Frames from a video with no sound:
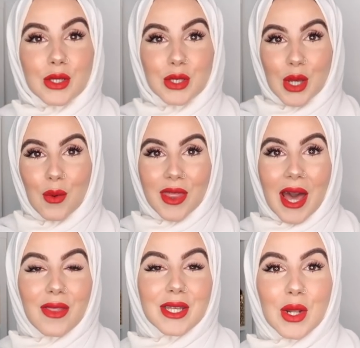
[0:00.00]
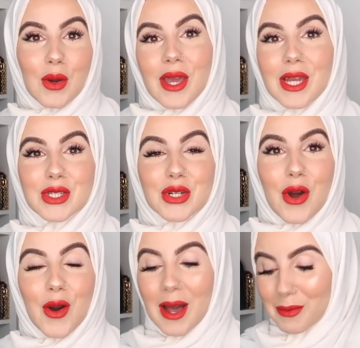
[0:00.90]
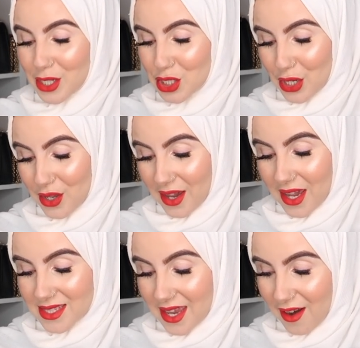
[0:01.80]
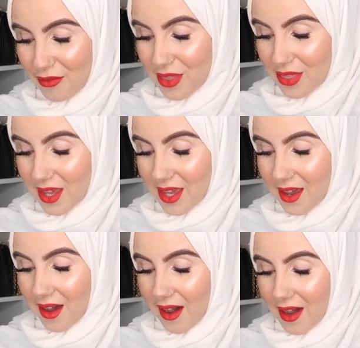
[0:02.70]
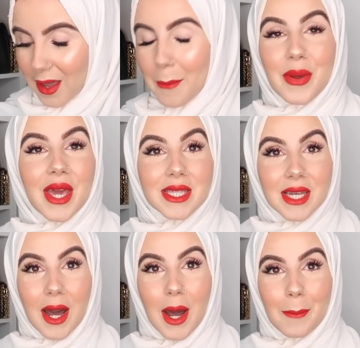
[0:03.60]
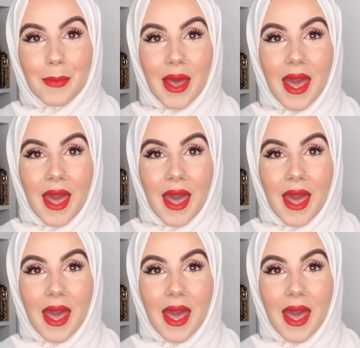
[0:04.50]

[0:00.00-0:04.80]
So without this long intro, I'm gonna show you guys everything I picked up,